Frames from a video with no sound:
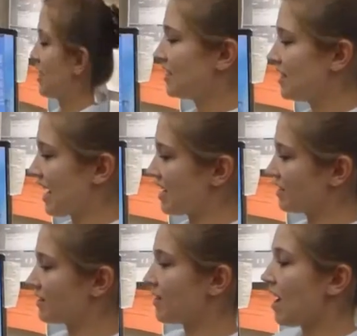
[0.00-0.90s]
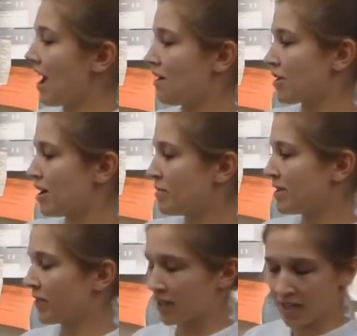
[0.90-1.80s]
day-to-day is I'll come
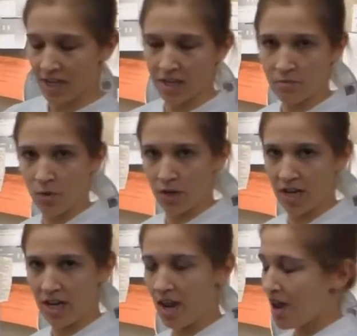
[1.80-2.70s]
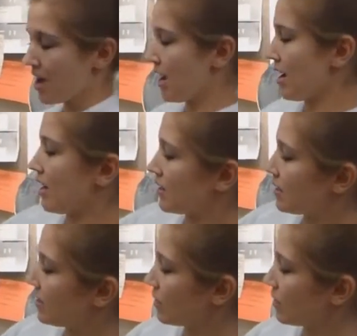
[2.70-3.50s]
in first thing in the morning and I'll